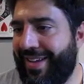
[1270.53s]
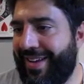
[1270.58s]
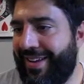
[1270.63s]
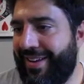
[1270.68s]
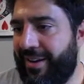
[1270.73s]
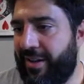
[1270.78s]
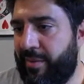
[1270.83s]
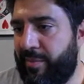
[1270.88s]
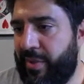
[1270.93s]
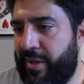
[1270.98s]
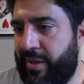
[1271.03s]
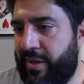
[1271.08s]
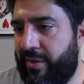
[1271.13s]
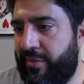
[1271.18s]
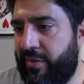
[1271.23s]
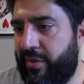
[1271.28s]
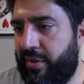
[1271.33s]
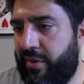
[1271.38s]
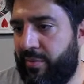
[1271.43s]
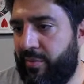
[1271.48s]
Here, let me give you
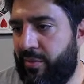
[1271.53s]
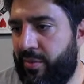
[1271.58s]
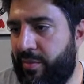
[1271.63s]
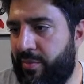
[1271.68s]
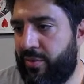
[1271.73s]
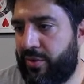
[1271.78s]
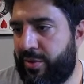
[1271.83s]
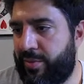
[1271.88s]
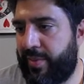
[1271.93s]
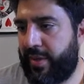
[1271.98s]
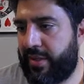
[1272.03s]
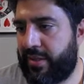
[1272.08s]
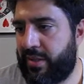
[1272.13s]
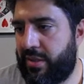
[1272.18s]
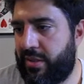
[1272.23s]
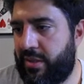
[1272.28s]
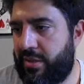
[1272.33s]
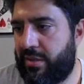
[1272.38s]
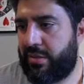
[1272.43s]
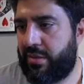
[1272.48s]
a little more space on
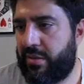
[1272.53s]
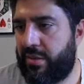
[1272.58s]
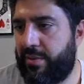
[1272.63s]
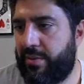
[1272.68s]
this.